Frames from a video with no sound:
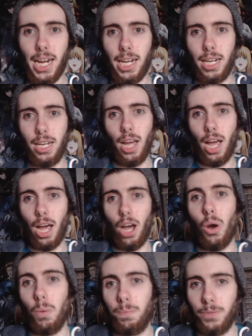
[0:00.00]
day,
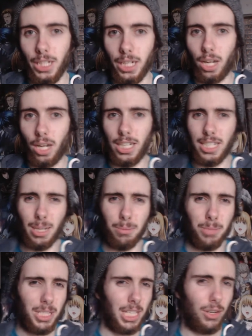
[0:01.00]
hopefully, unless
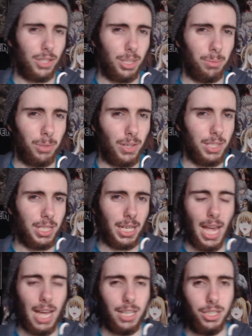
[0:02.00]
I'm sick or something, or else
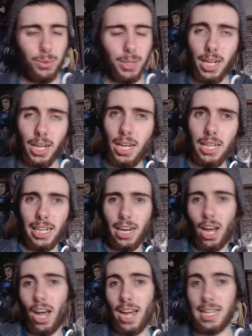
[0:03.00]
I can't do it,
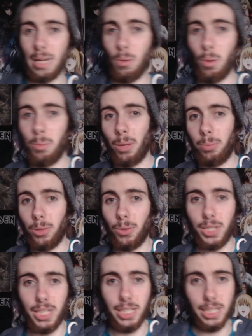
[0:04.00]
then a highlight will be
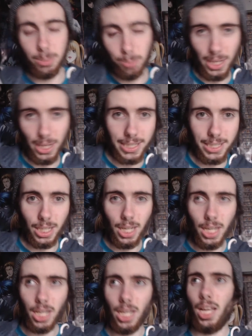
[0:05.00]
uploaded in its
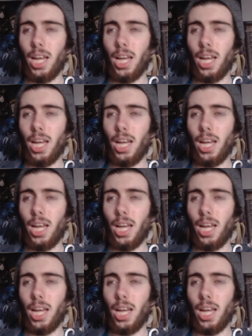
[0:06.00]
place.